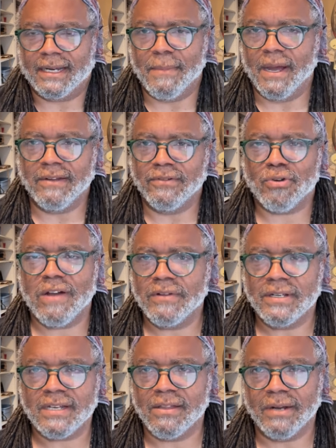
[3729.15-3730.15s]
it's like come on you
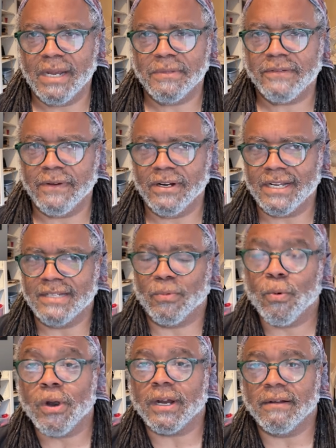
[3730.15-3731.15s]
travel in the southern hemisphere it
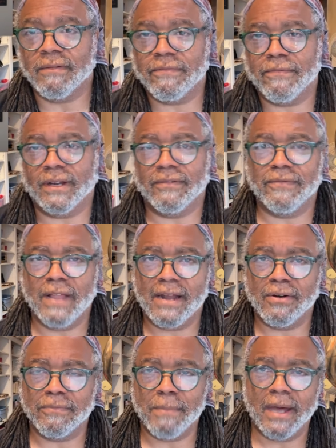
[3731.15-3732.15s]
doesn't work in the freaking
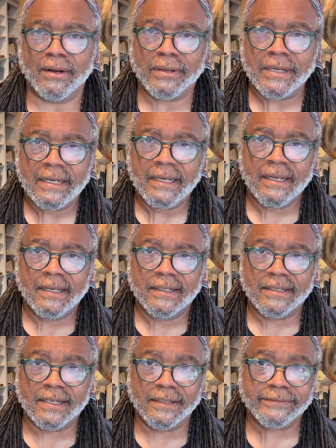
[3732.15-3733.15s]
flat earth model
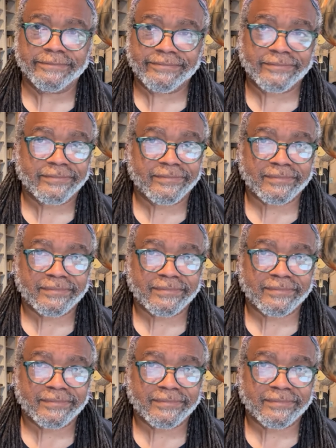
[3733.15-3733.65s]
so